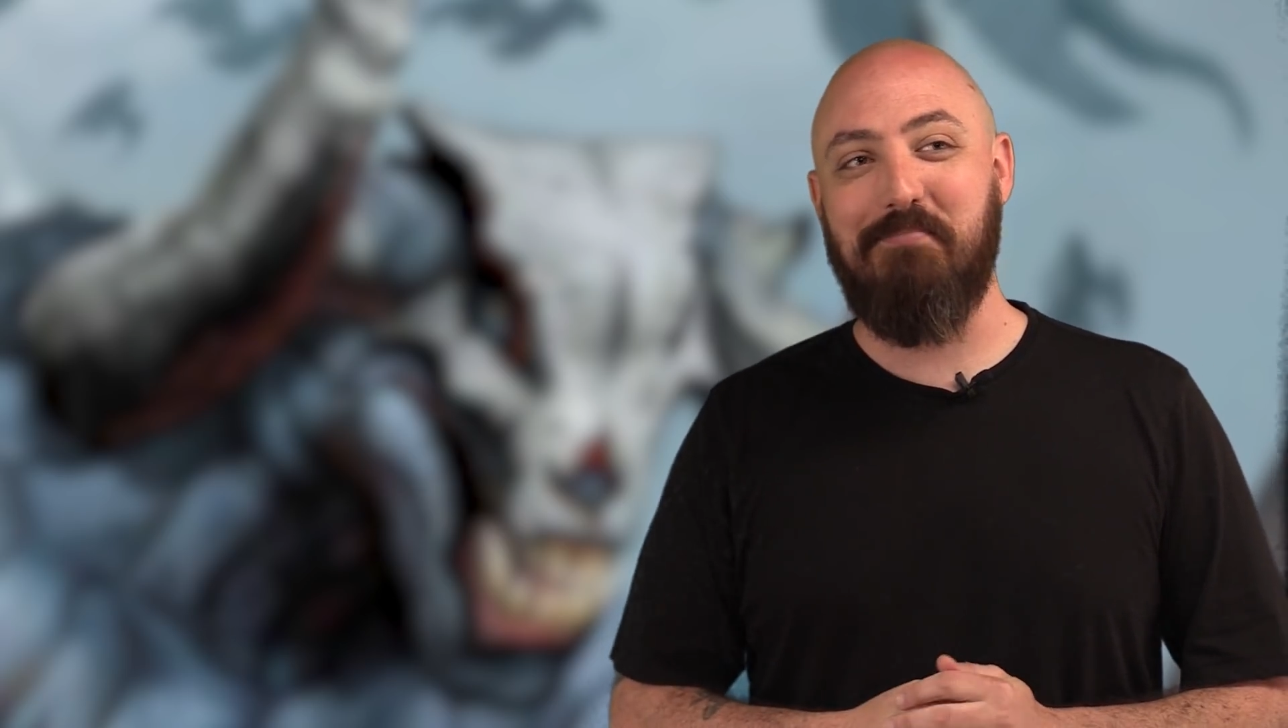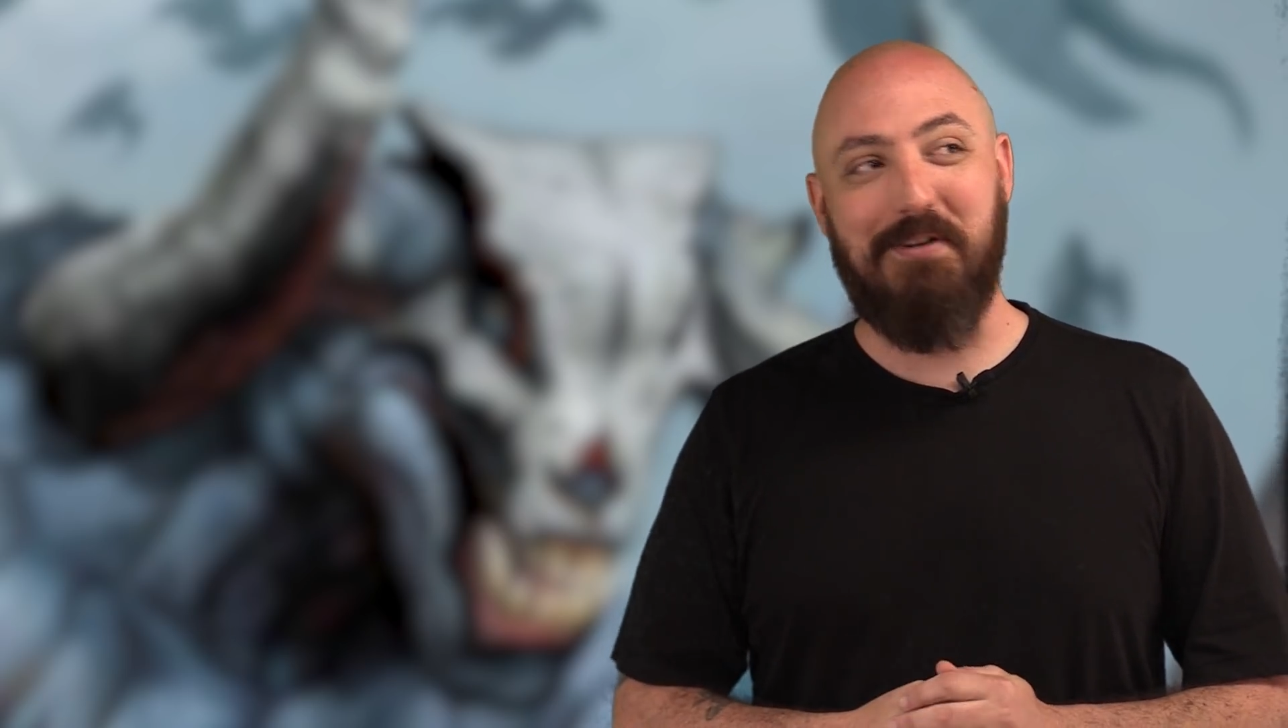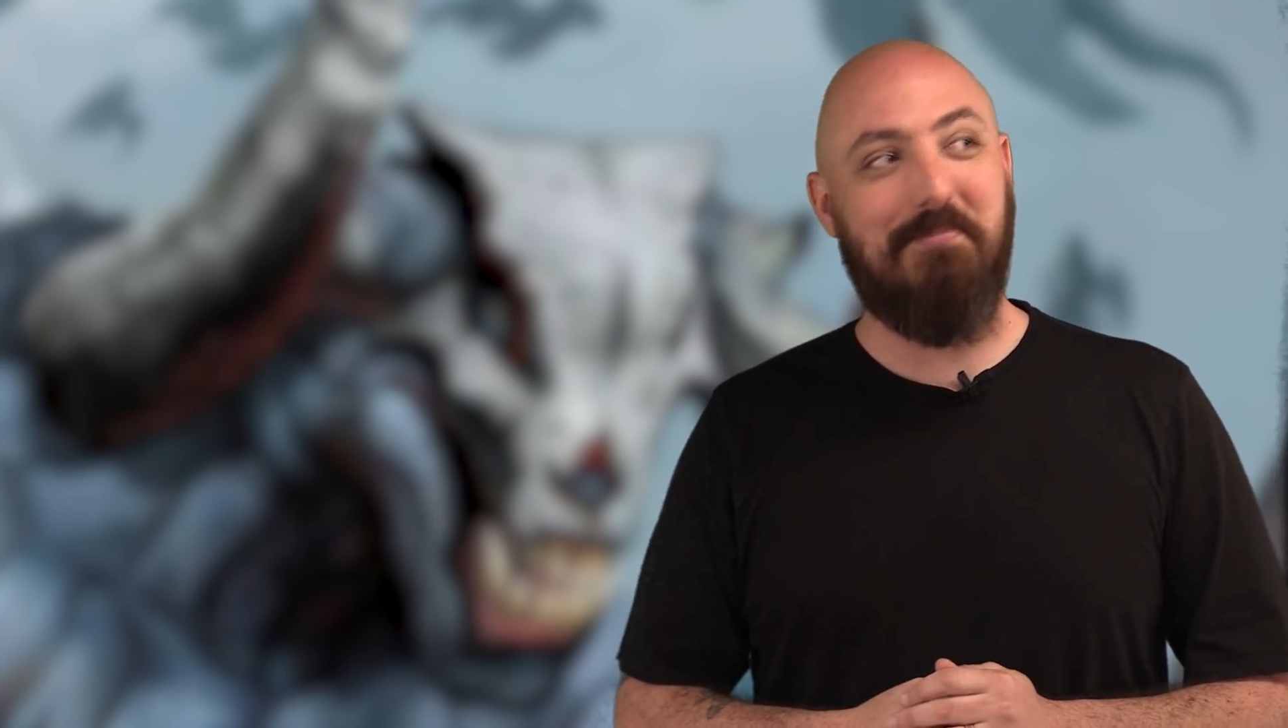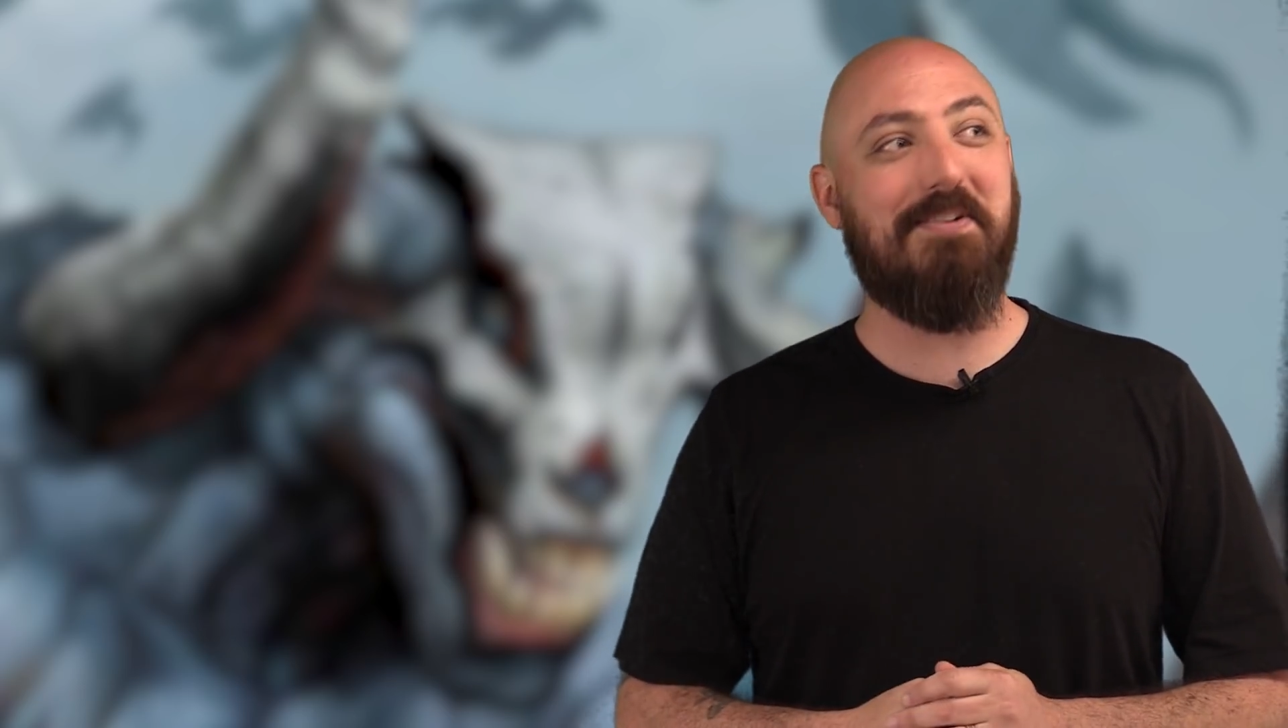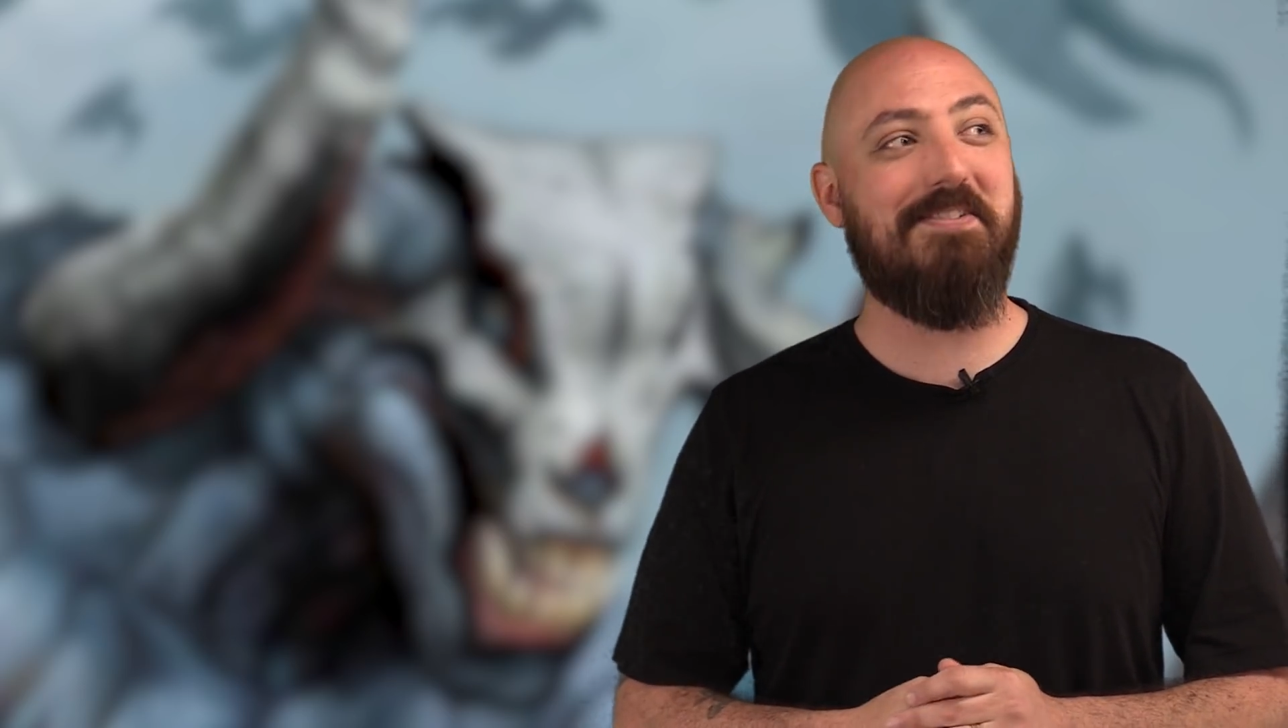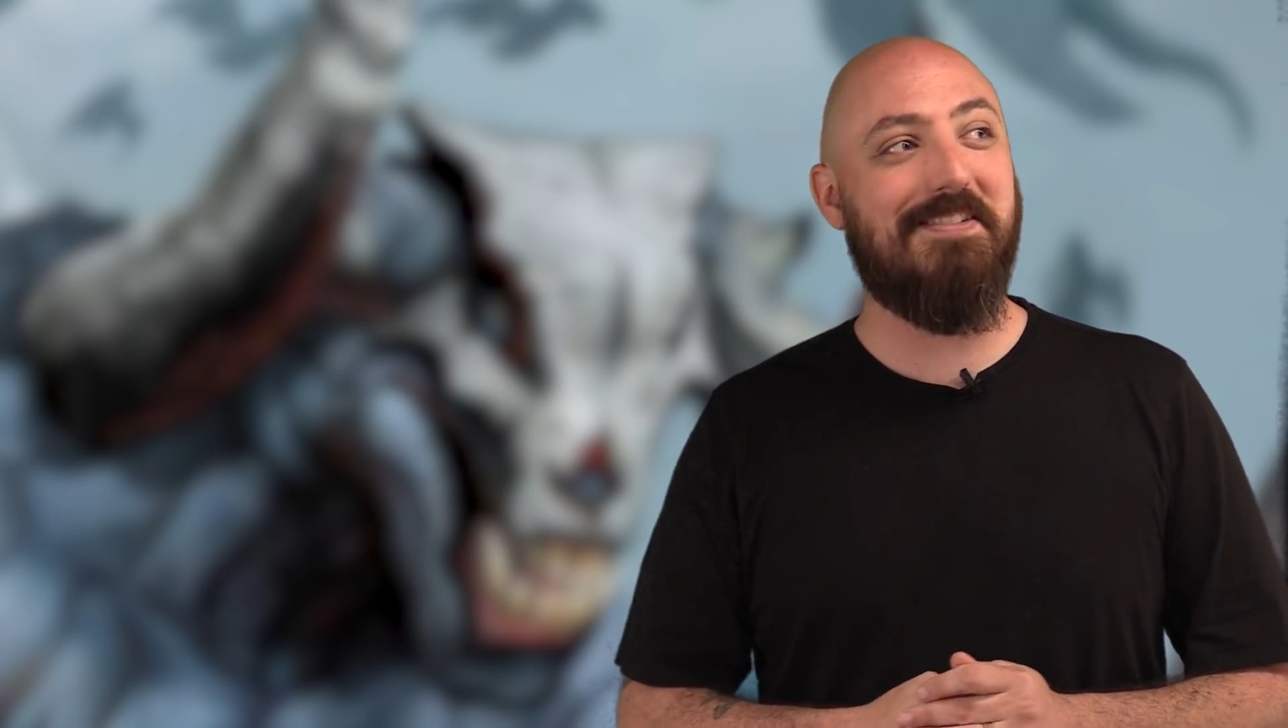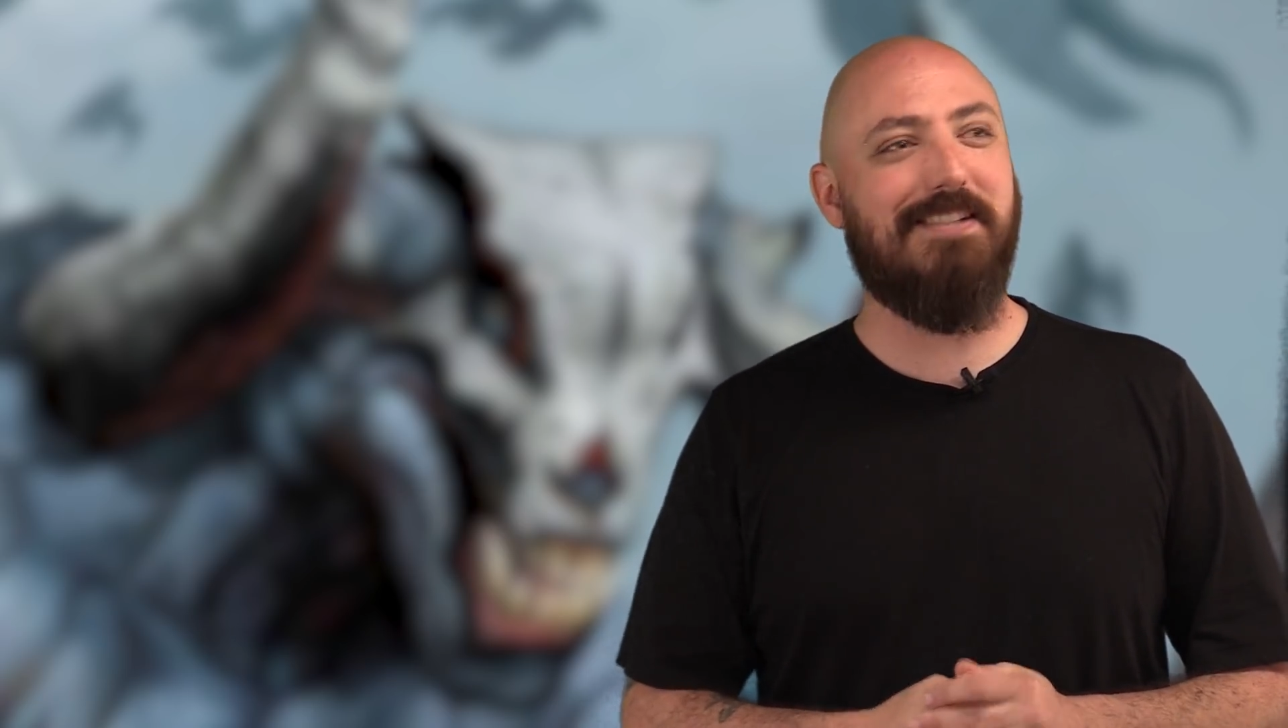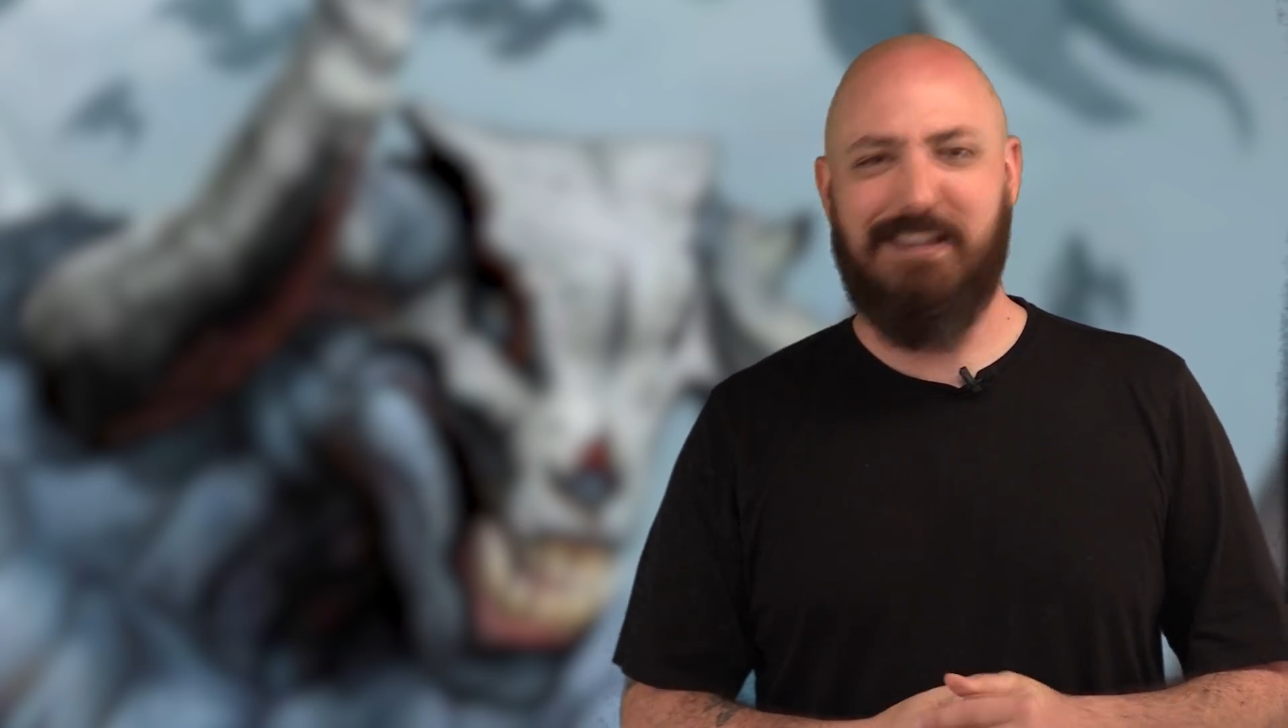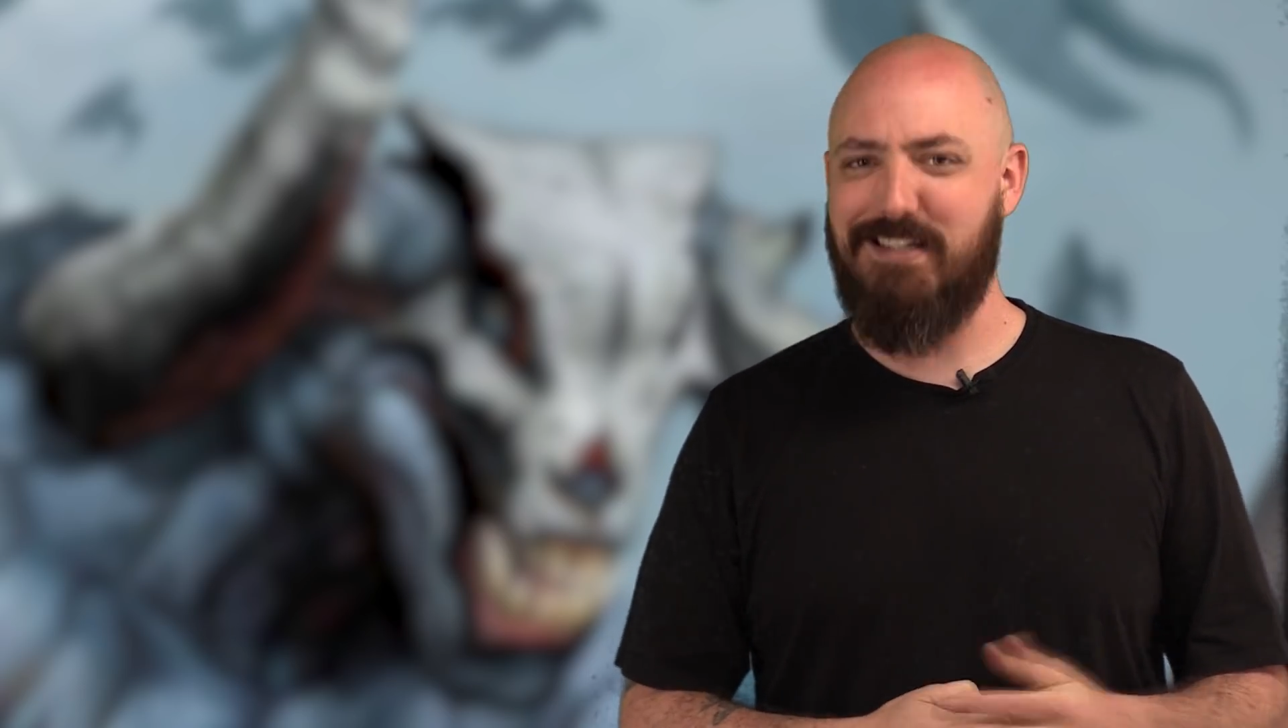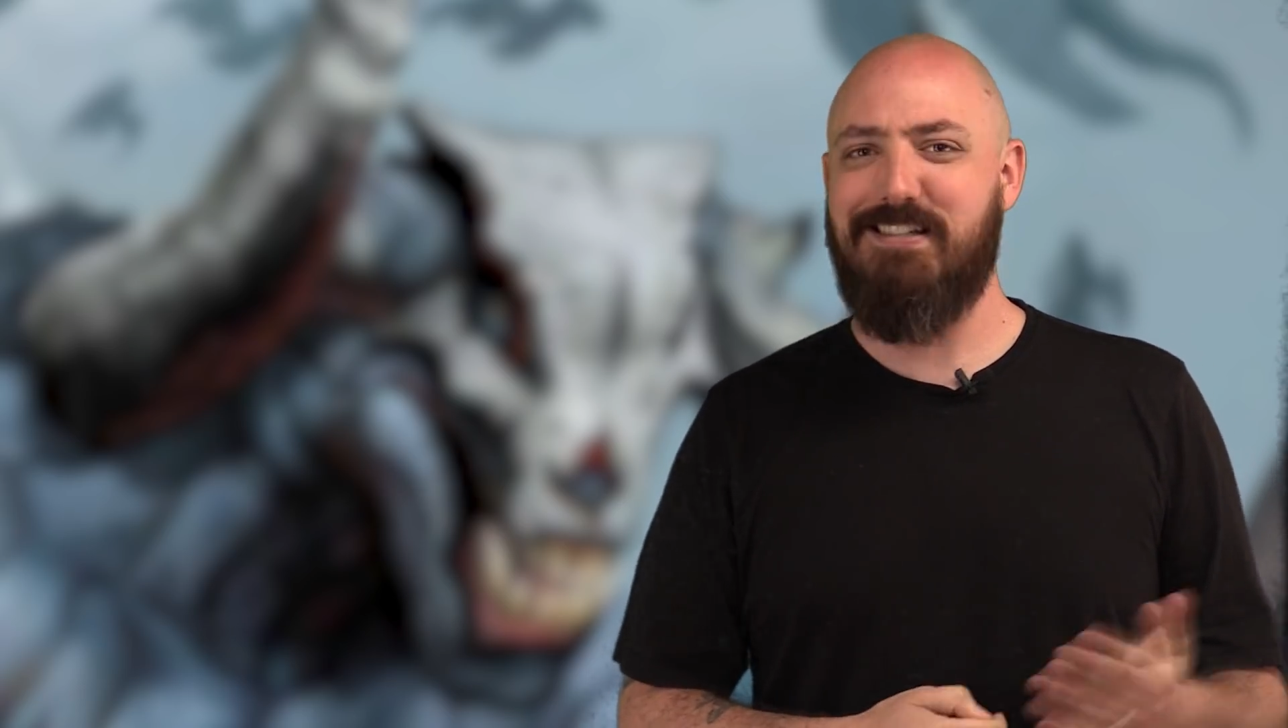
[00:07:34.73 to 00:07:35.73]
pretty much since like the